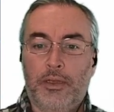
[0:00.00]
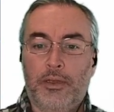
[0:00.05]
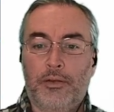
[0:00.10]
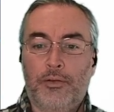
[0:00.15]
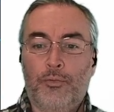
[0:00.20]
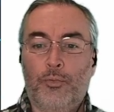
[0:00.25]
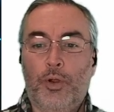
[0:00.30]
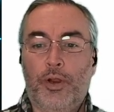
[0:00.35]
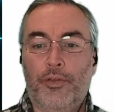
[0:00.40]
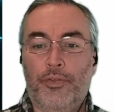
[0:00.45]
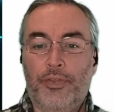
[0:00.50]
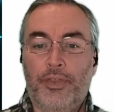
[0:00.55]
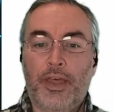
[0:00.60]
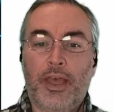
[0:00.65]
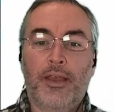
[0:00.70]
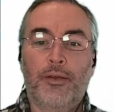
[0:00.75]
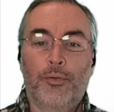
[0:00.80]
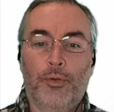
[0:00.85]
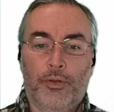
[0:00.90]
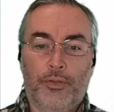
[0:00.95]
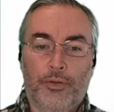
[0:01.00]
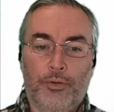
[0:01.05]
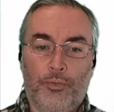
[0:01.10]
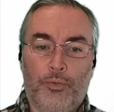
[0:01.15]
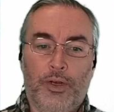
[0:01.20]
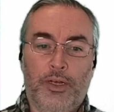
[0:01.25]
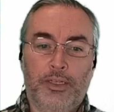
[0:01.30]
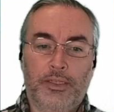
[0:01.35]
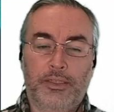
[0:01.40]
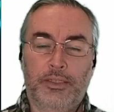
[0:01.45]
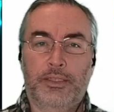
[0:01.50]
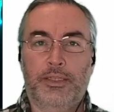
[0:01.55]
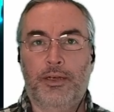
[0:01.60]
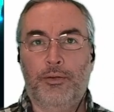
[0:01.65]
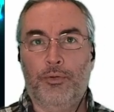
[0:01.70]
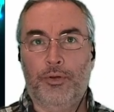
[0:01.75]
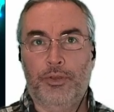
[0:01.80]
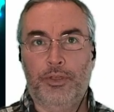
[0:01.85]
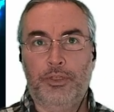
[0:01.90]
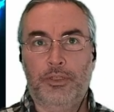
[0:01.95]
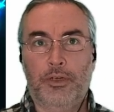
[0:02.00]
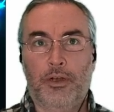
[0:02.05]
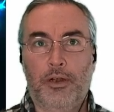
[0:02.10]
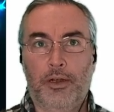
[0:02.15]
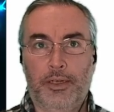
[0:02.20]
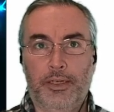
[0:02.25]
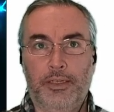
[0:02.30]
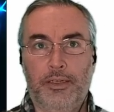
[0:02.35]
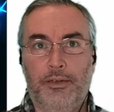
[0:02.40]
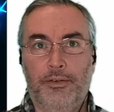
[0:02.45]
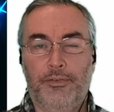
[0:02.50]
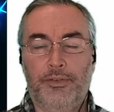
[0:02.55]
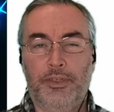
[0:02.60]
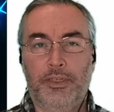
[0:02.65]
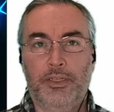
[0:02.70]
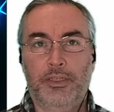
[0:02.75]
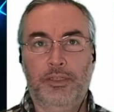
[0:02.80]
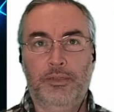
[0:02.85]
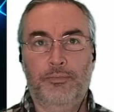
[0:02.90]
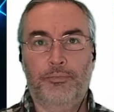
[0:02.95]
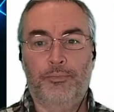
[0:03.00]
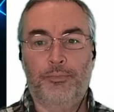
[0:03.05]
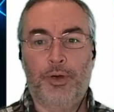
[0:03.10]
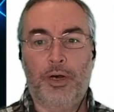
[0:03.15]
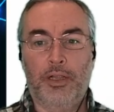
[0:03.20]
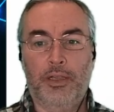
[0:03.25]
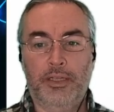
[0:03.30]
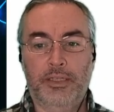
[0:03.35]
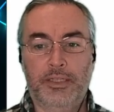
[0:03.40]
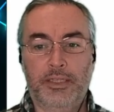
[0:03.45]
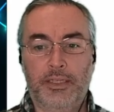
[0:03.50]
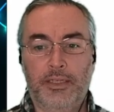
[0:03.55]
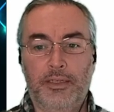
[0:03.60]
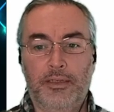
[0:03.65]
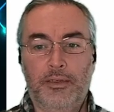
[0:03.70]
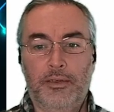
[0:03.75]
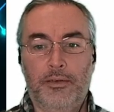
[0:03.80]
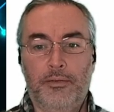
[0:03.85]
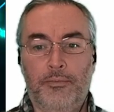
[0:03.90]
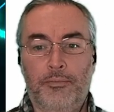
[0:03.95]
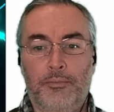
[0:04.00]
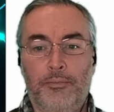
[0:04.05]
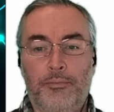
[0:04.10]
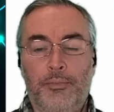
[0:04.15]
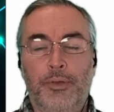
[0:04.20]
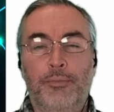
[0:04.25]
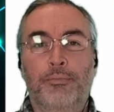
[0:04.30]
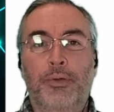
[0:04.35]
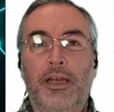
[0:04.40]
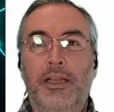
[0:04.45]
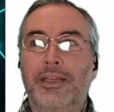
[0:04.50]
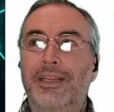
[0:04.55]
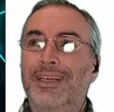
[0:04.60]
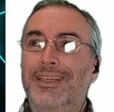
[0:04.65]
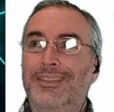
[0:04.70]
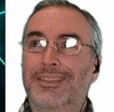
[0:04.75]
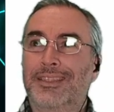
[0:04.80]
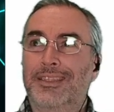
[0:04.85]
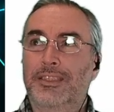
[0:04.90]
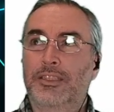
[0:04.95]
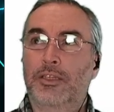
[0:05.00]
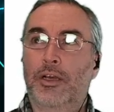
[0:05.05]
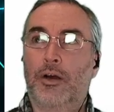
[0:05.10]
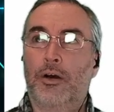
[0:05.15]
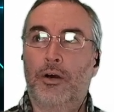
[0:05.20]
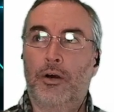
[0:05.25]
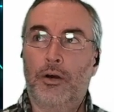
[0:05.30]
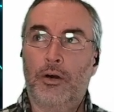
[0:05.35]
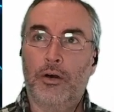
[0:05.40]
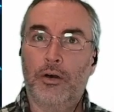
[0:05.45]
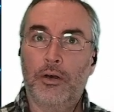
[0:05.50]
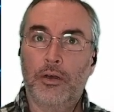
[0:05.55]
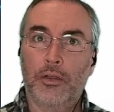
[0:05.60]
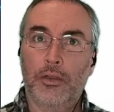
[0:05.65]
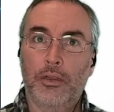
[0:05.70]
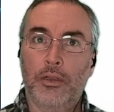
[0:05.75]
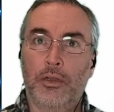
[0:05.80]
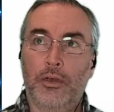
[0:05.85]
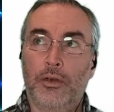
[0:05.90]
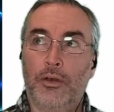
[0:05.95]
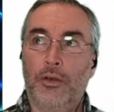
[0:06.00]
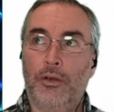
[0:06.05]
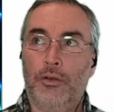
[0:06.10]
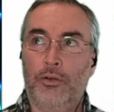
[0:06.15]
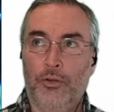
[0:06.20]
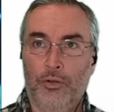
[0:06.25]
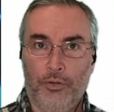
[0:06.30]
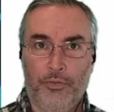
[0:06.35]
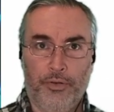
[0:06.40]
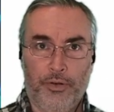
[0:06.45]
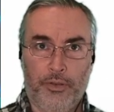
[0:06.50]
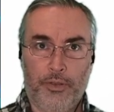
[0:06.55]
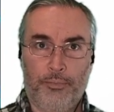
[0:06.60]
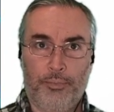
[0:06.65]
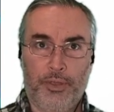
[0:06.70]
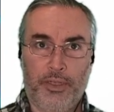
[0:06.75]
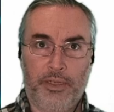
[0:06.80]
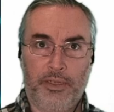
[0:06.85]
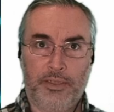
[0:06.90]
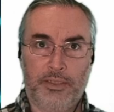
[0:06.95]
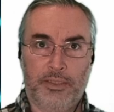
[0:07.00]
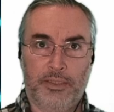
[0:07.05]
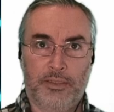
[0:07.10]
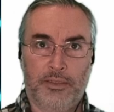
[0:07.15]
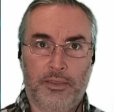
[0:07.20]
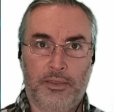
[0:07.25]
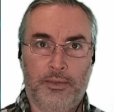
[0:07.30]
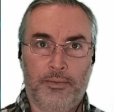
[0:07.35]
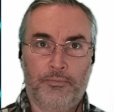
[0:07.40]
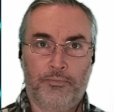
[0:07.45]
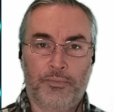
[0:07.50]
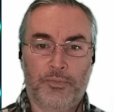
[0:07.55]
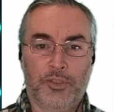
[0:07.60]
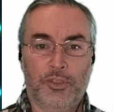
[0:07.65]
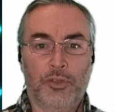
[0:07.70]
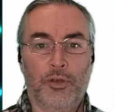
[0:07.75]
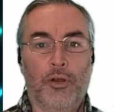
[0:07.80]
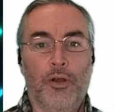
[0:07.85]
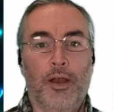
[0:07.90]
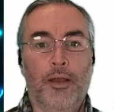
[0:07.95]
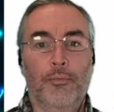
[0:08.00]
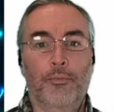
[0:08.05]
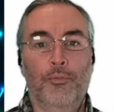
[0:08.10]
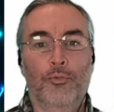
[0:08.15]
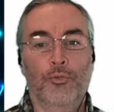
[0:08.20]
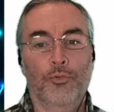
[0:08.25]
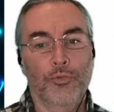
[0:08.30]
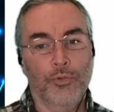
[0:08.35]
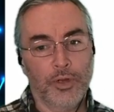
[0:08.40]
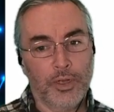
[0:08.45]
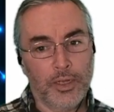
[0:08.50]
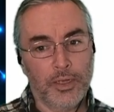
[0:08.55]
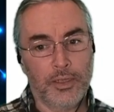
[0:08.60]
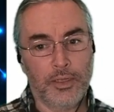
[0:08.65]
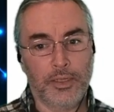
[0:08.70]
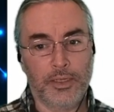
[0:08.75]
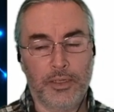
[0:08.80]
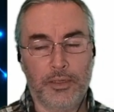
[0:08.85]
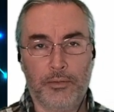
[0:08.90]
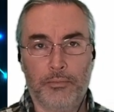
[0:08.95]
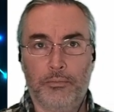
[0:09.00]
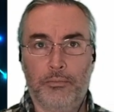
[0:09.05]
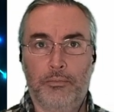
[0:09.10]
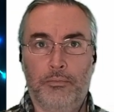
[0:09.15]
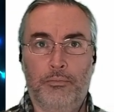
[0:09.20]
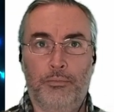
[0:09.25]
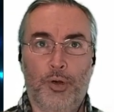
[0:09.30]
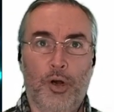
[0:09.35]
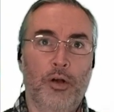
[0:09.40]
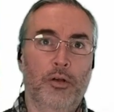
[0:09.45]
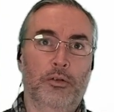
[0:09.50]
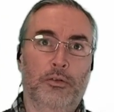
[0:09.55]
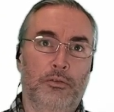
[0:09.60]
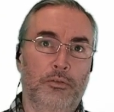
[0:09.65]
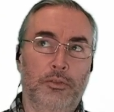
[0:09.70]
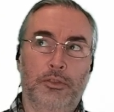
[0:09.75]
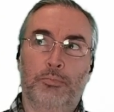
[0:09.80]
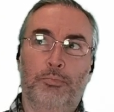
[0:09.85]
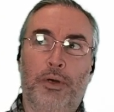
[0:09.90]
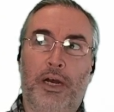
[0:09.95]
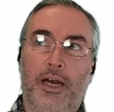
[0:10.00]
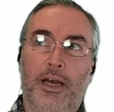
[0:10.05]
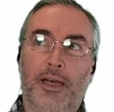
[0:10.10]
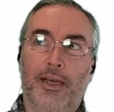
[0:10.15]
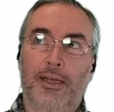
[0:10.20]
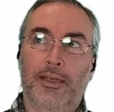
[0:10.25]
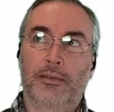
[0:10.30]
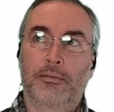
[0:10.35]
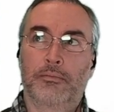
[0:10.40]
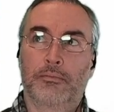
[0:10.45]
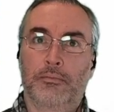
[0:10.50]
where they were the ones that were the target of this policy. But ByteDance is all over the place. So I'm really boggled by